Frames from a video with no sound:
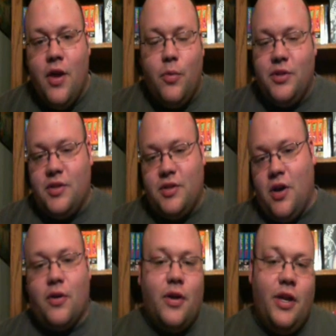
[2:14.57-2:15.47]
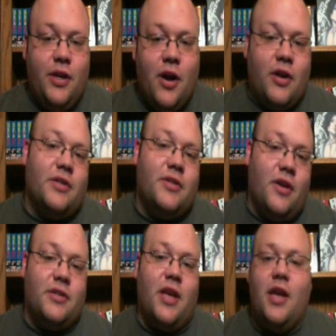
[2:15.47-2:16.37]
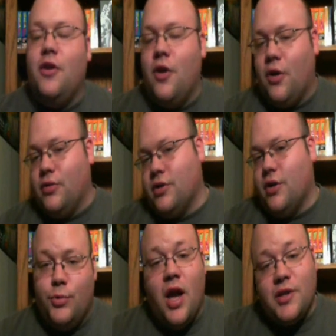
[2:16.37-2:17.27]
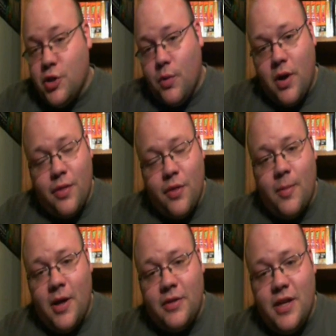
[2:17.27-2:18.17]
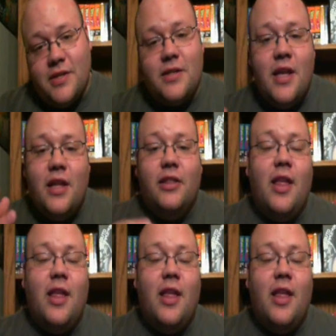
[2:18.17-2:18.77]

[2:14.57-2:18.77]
with Sakura, Hinata, Sasuke, and Naruto. You guys know what I thought about this?